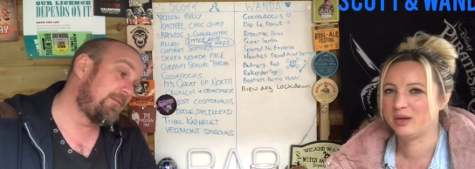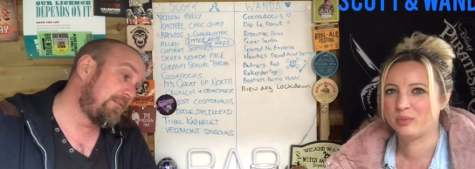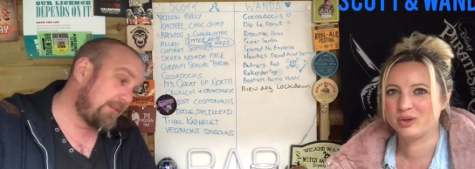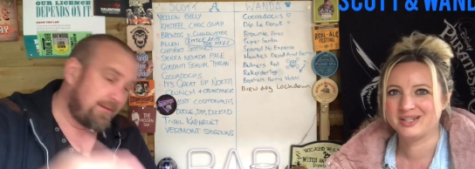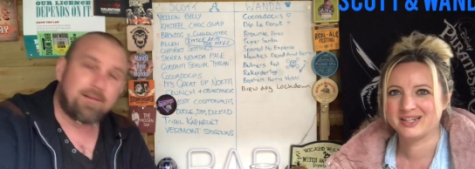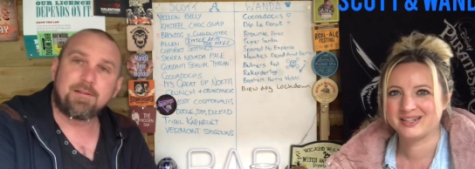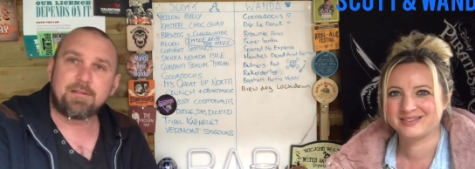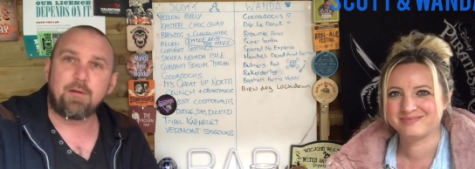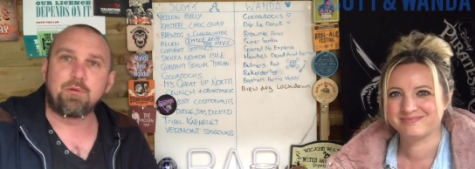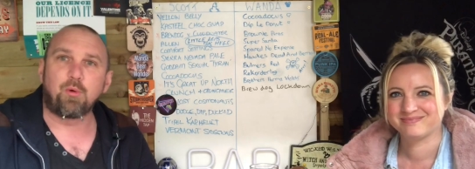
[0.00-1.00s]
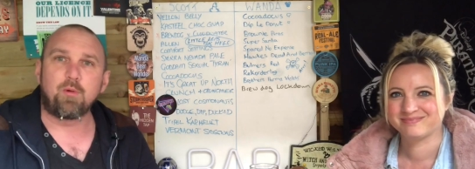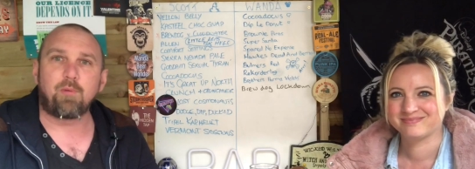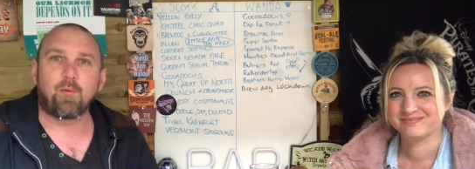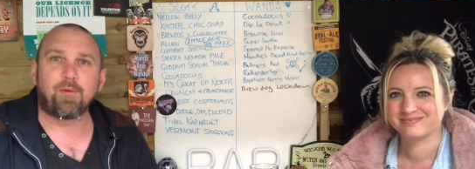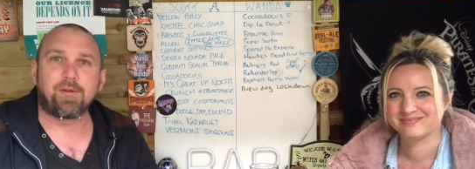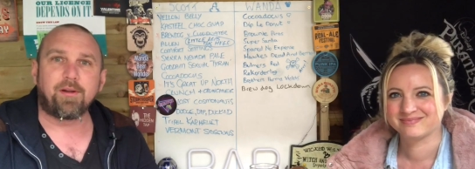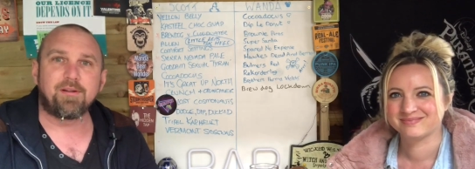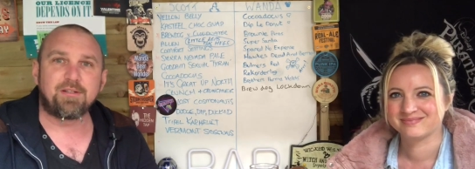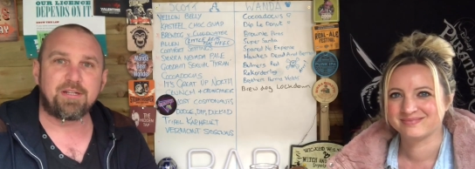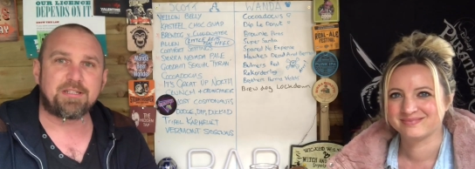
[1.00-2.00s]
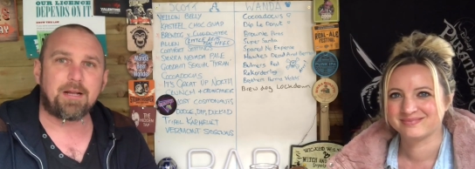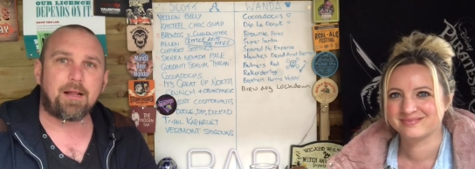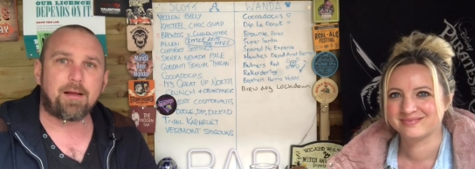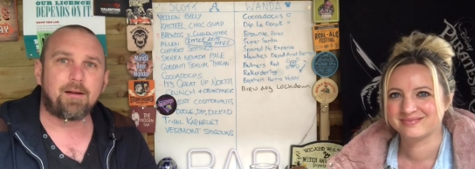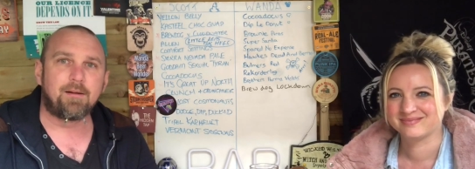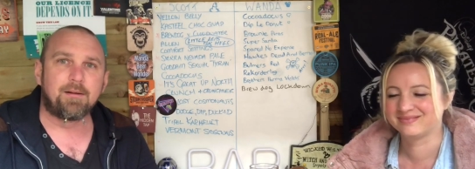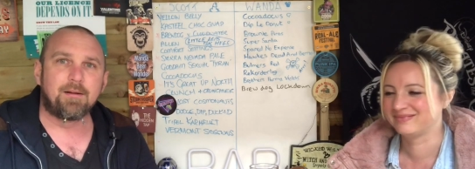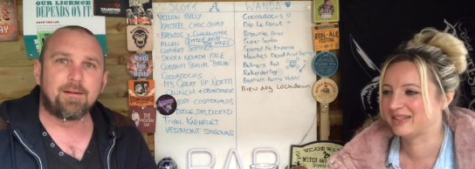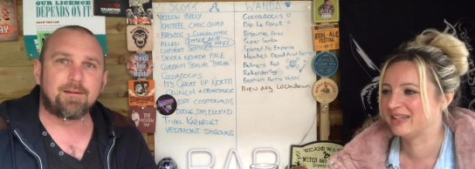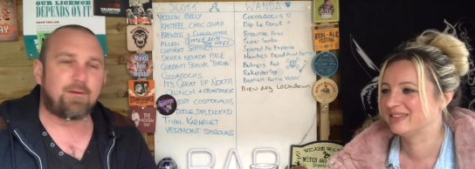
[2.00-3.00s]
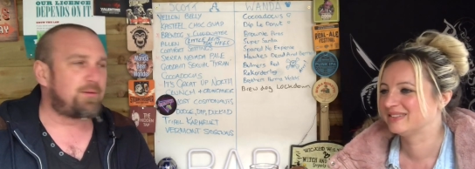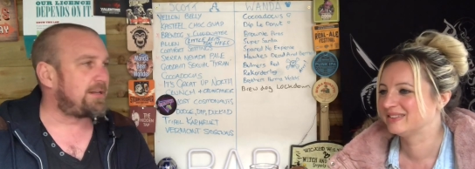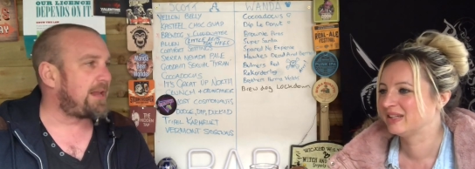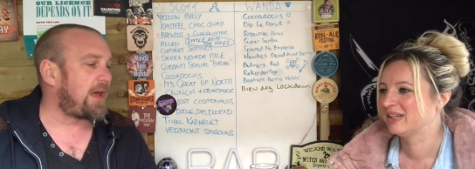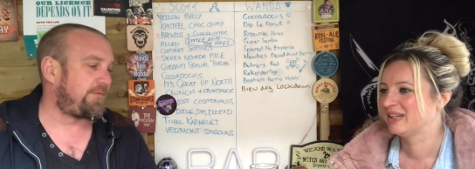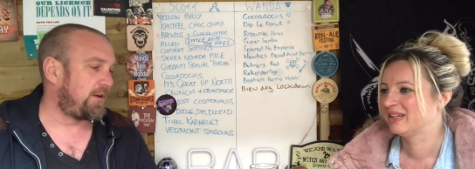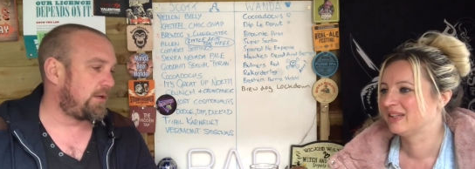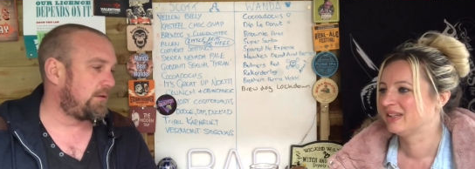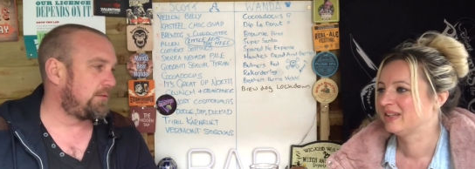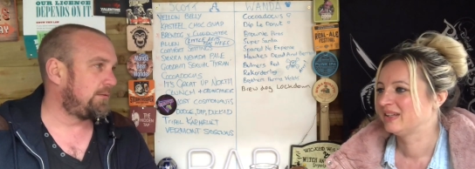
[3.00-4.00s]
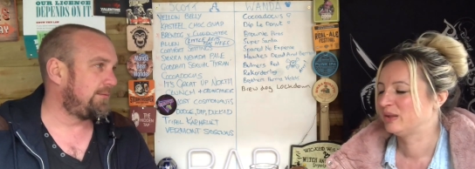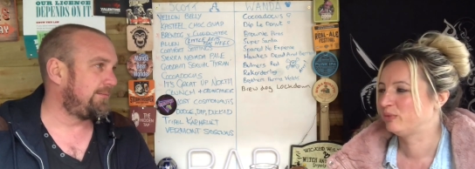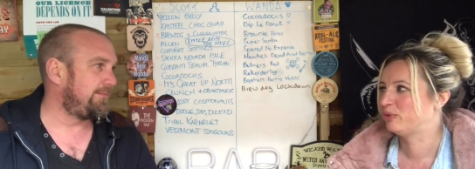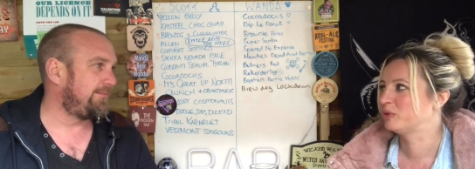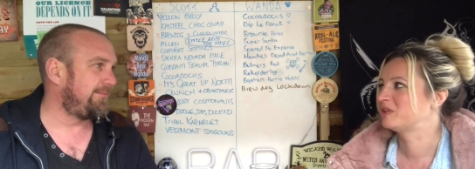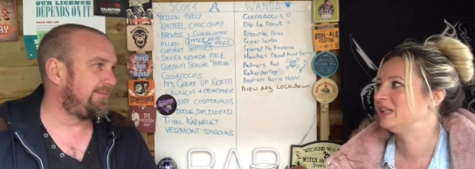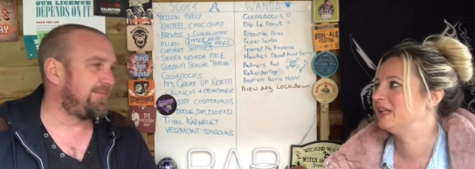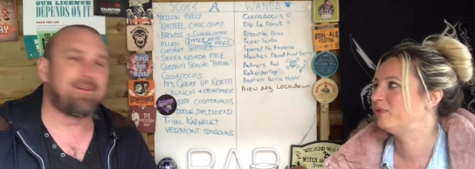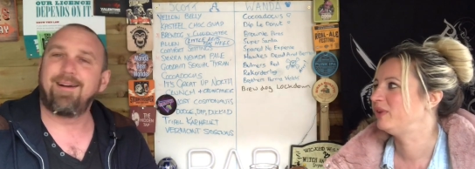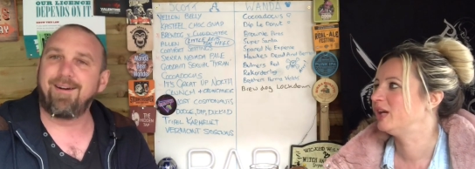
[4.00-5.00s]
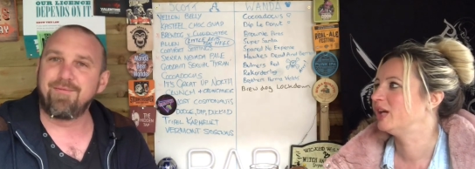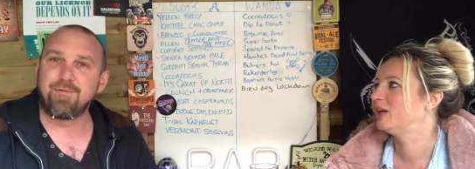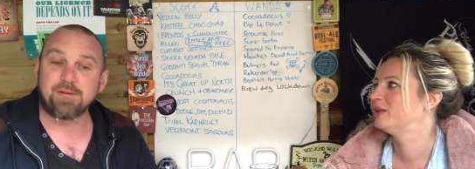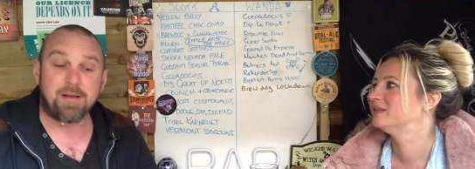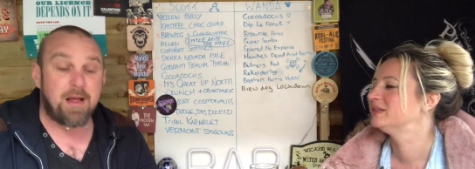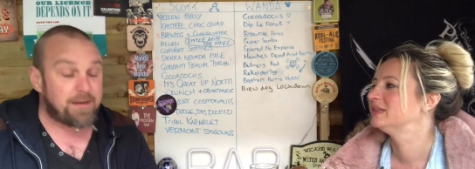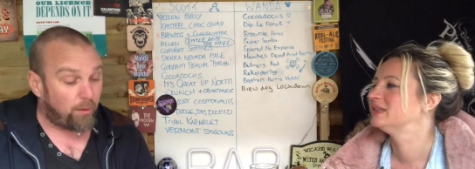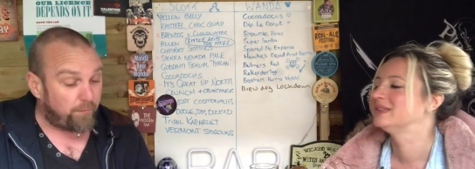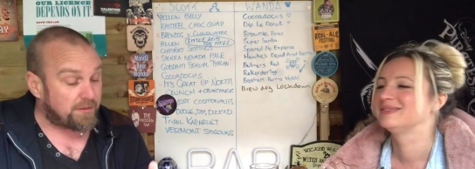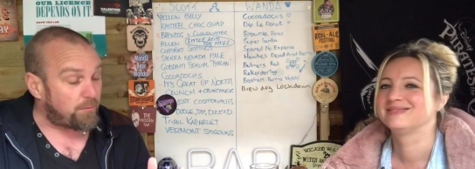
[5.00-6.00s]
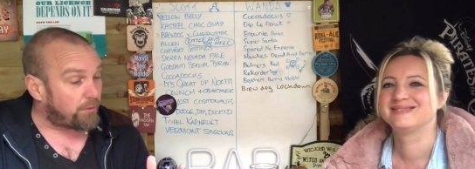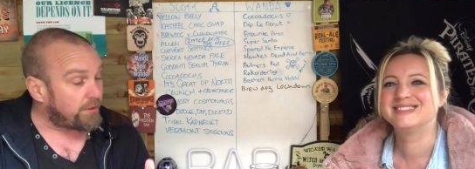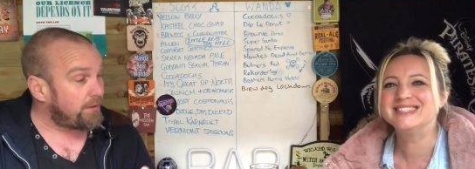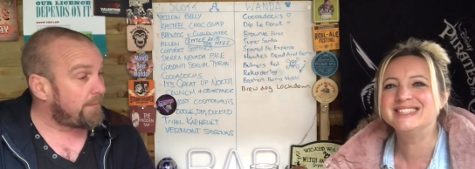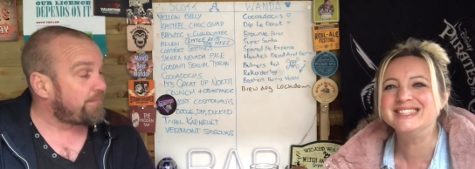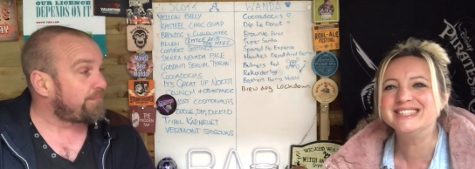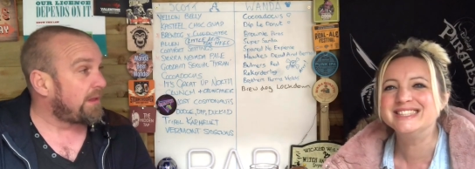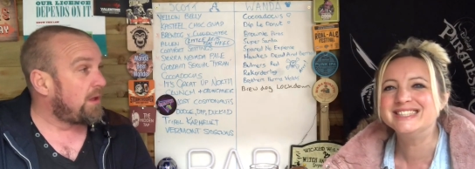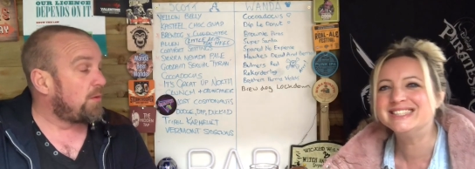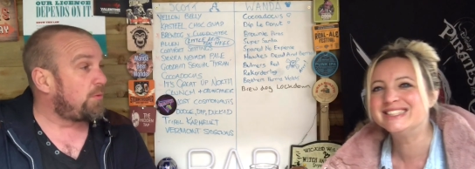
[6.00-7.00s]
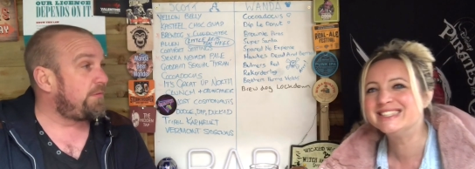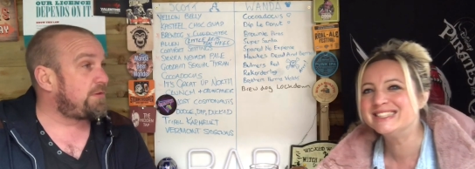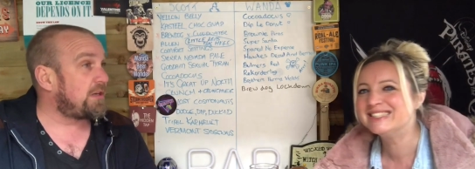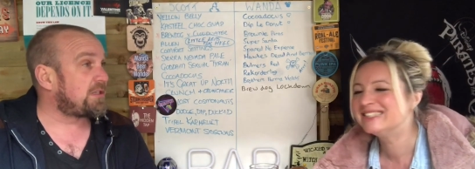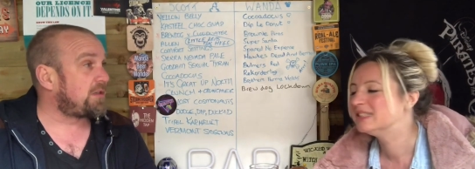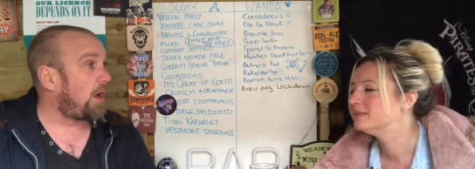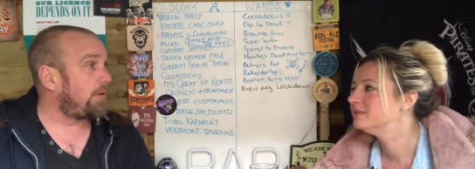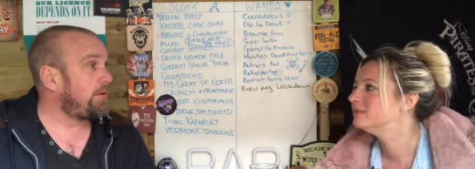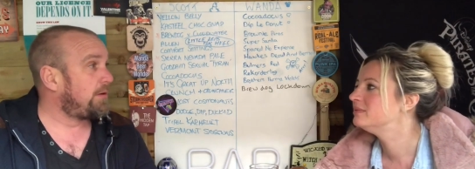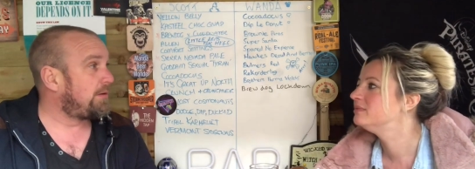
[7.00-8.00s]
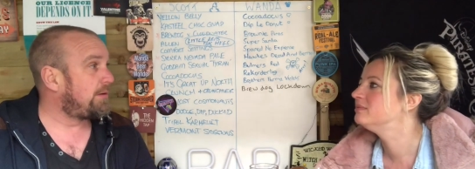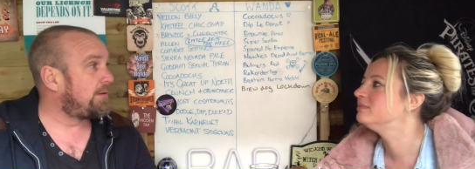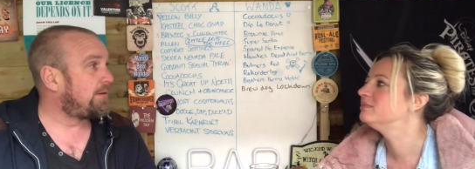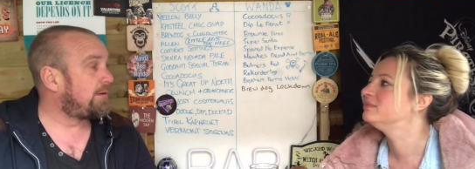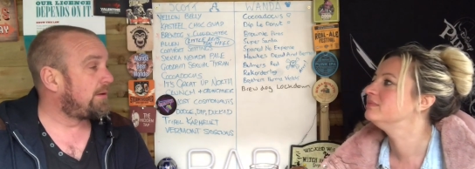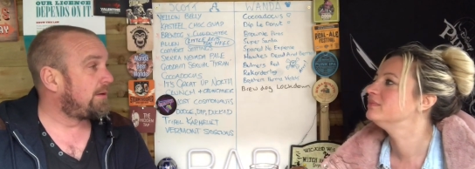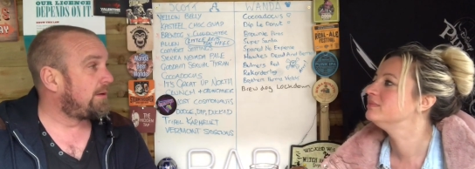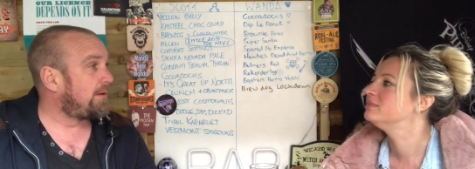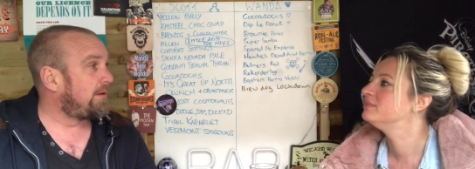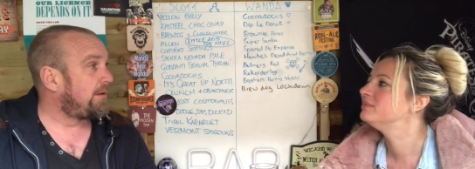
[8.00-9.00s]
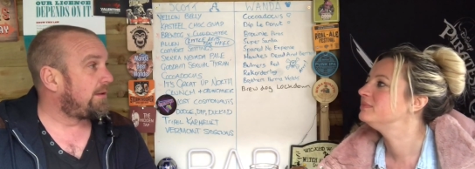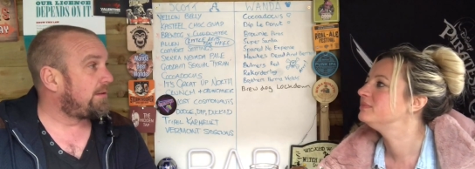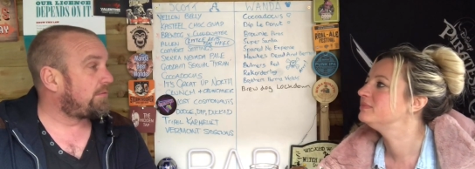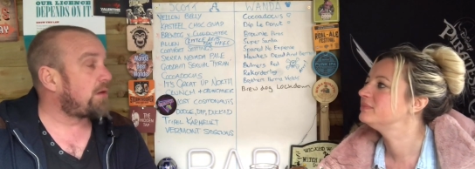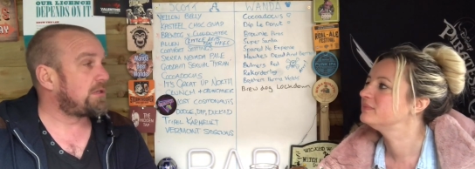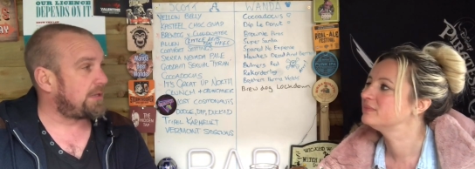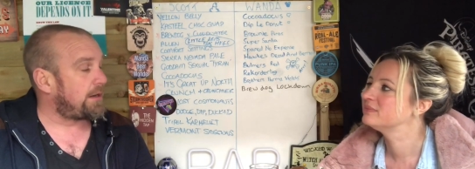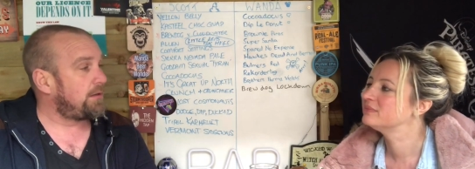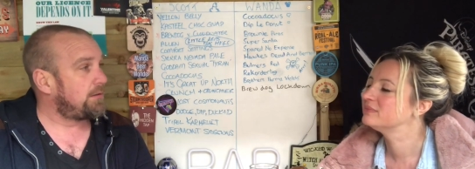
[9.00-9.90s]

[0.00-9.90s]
Speaker 1: Wanda. Still joined by Wanda. She's still here, mm-hmm. causing havoc.
Speaker 2: Unfortunately for you. Unfortunately.
Speaker 1: Now, obviously, Wanda, we've just done mm. the roast dinner.